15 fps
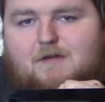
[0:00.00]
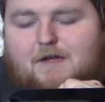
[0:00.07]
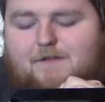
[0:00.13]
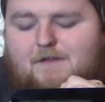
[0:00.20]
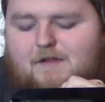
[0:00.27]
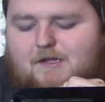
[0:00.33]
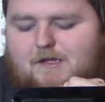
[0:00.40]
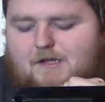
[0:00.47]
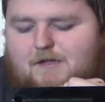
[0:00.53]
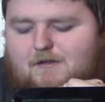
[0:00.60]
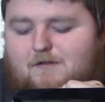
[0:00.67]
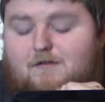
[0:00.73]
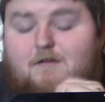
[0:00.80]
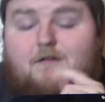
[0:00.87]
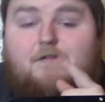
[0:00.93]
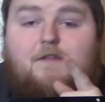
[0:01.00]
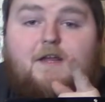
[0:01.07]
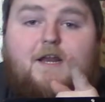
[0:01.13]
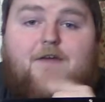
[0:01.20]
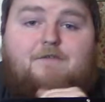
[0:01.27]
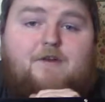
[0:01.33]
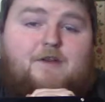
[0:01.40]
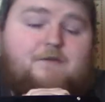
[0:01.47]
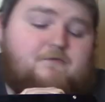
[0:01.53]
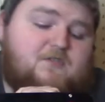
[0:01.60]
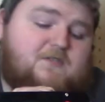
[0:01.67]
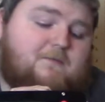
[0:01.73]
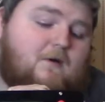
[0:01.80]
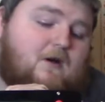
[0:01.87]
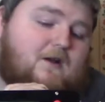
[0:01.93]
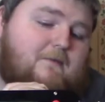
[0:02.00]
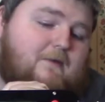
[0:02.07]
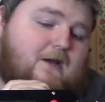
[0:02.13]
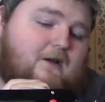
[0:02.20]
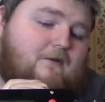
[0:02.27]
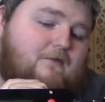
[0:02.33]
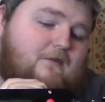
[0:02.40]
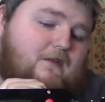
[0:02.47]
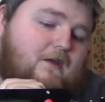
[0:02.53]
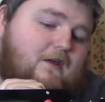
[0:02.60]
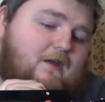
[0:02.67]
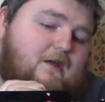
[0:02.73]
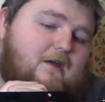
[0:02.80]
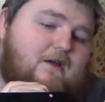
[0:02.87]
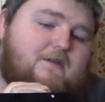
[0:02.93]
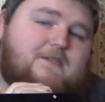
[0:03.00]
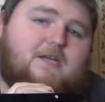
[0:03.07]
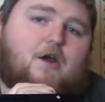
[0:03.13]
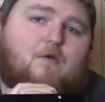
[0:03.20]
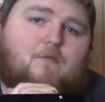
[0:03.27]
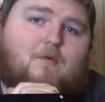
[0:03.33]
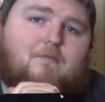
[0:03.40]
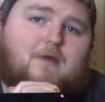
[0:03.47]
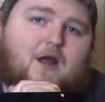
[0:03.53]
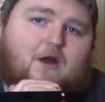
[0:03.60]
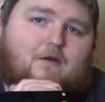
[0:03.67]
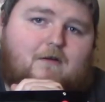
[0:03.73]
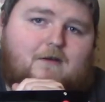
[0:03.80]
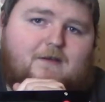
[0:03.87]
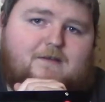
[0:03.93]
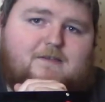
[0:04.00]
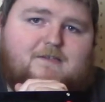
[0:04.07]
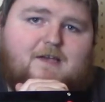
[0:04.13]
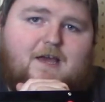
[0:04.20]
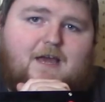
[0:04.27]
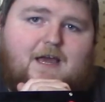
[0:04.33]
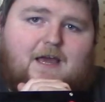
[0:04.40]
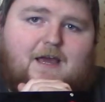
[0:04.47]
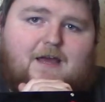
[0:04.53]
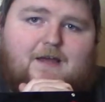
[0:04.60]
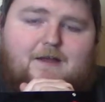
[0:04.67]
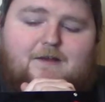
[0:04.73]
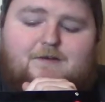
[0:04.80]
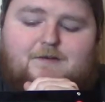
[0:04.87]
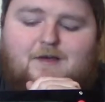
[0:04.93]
And they never did respond about the terrible bearings and